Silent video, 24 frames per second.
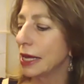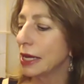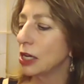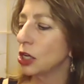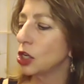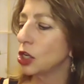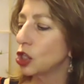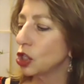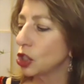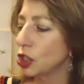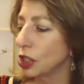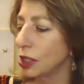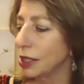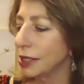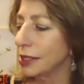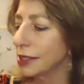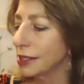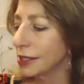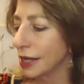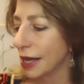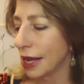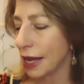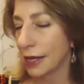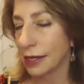is she
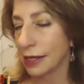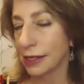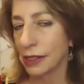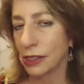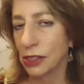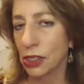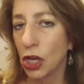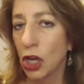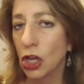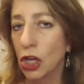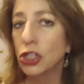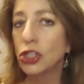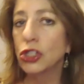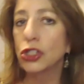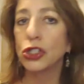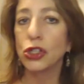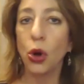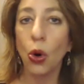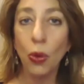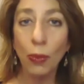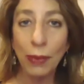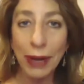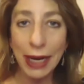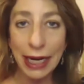says
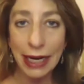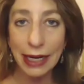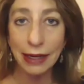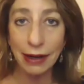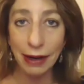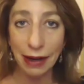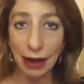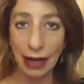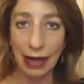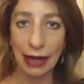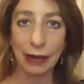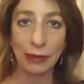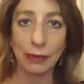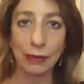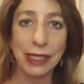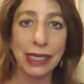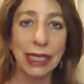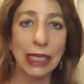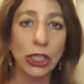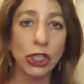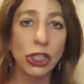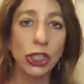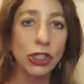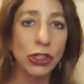so many
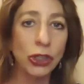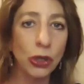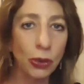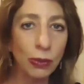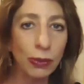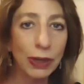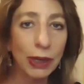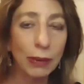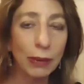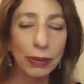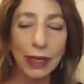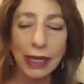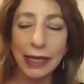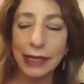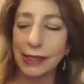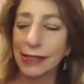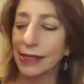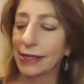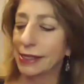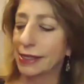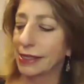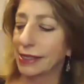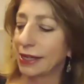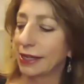times in so many
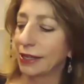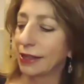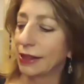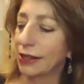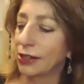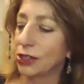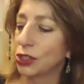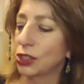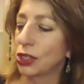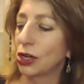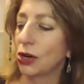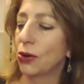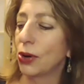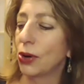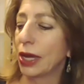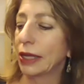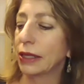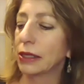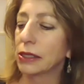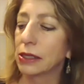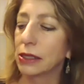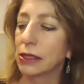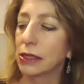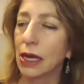places in the
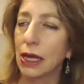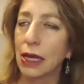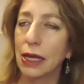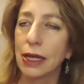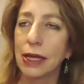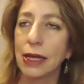showings,